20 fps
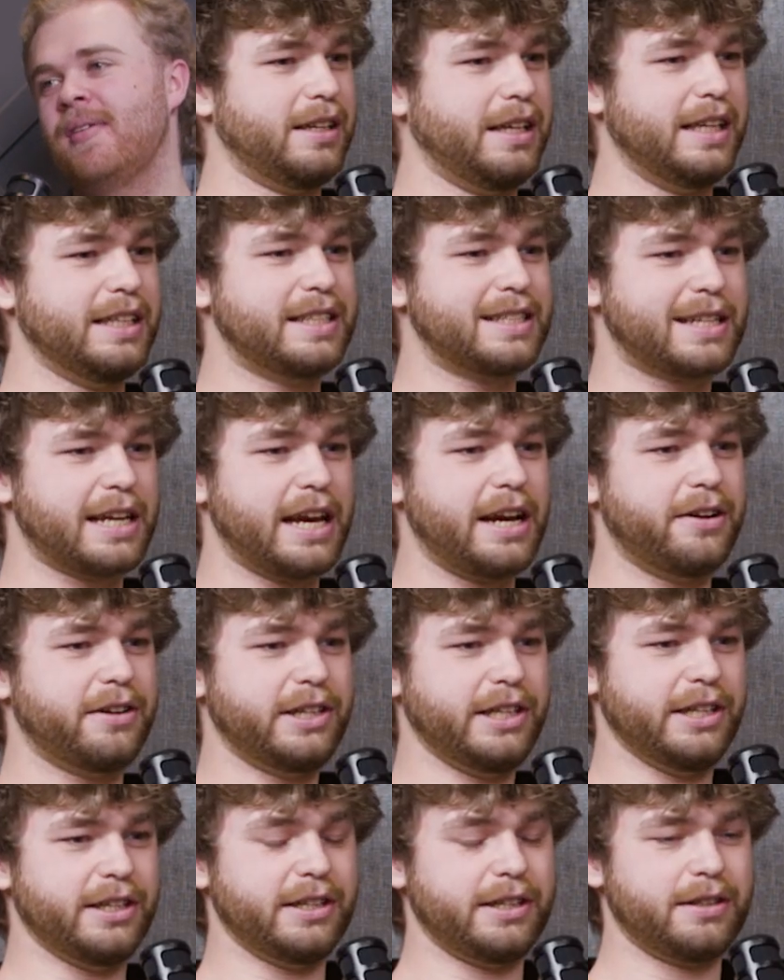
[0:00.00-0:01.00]
It's
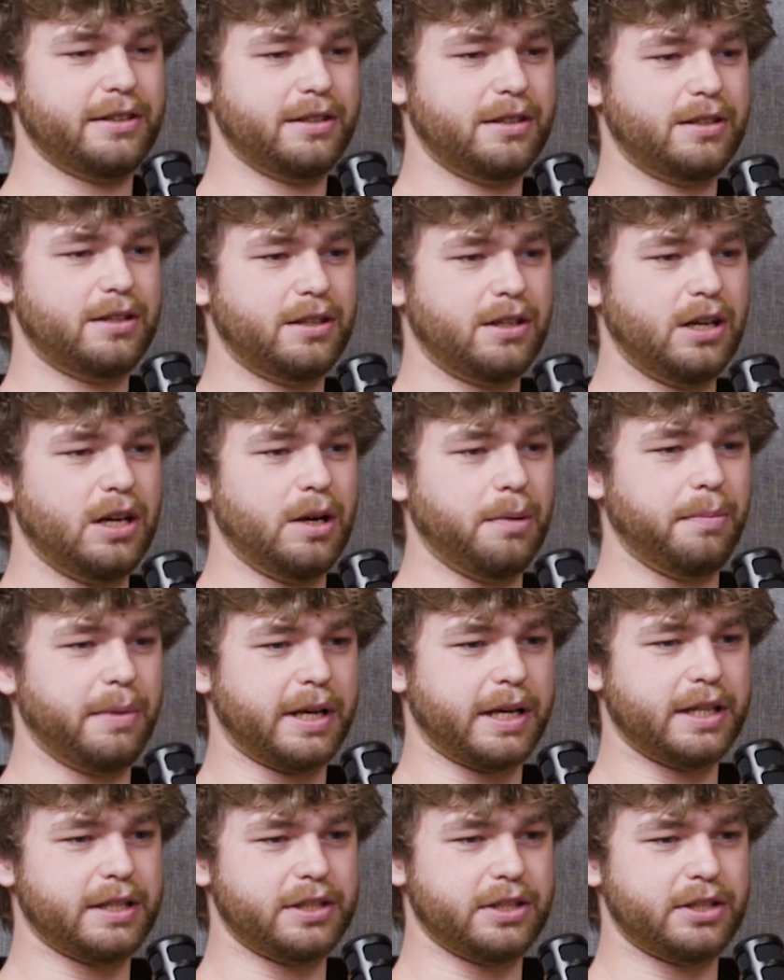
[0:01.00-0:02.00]
scarier
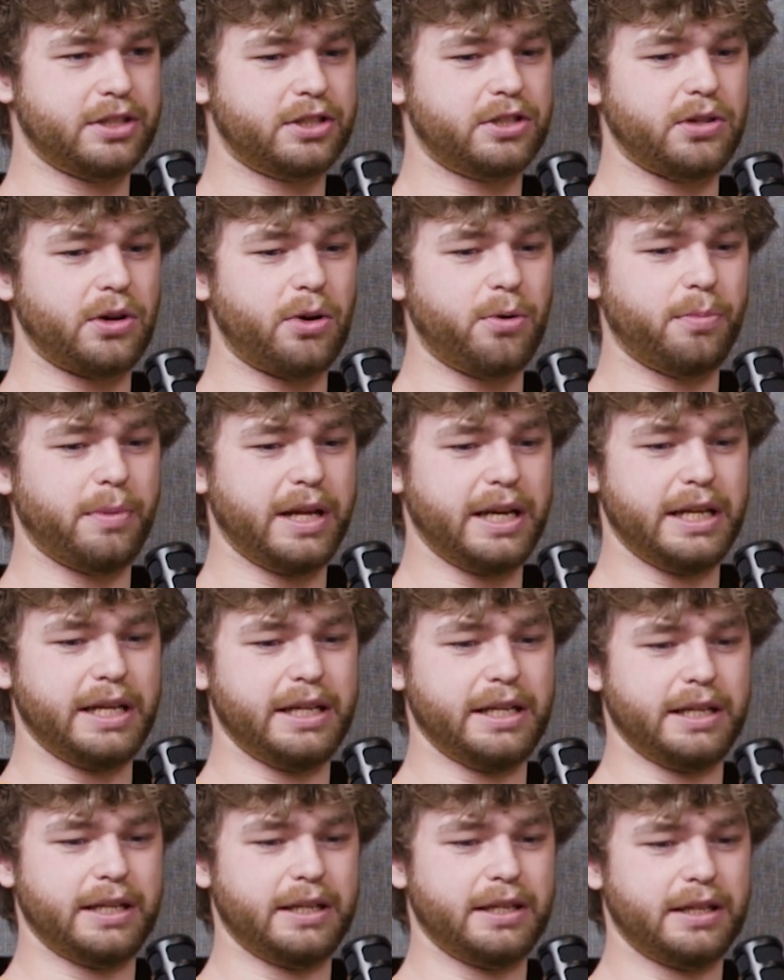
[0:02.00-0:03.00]
because there's so
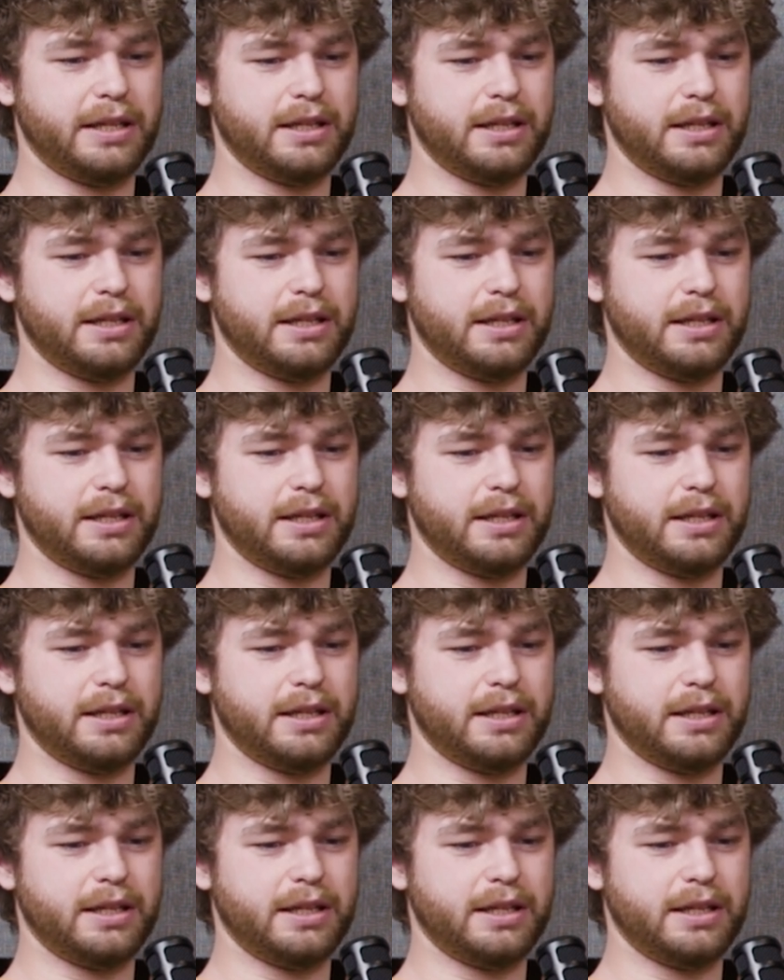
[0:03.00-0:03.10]
many